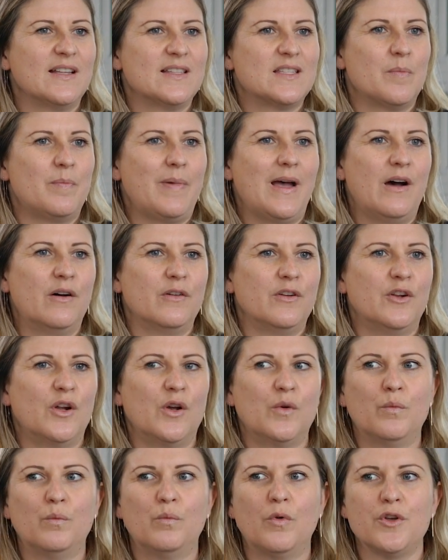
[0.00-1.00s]
It's about, you
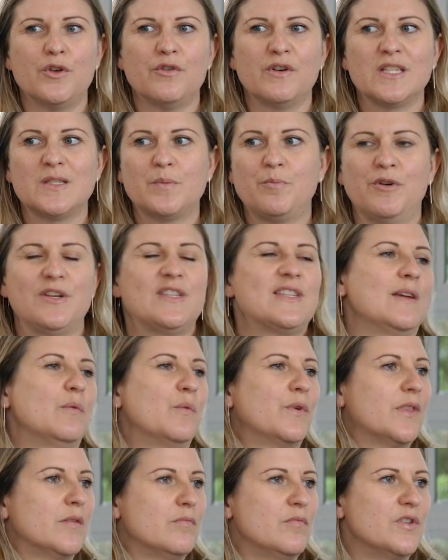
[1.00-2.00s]
know, what you're expressing
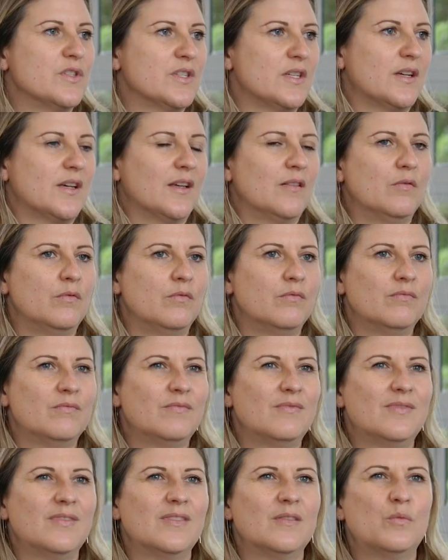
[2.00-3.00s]
with the music
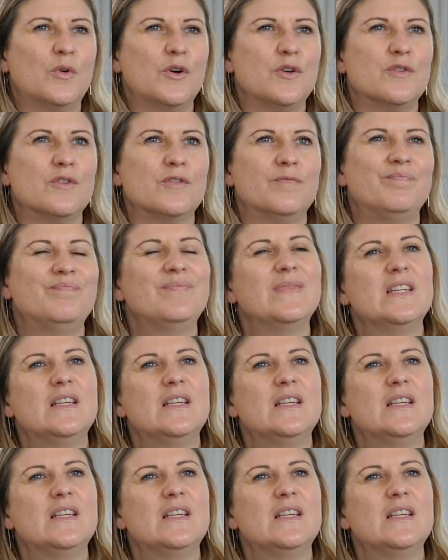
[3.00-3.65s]
and what you're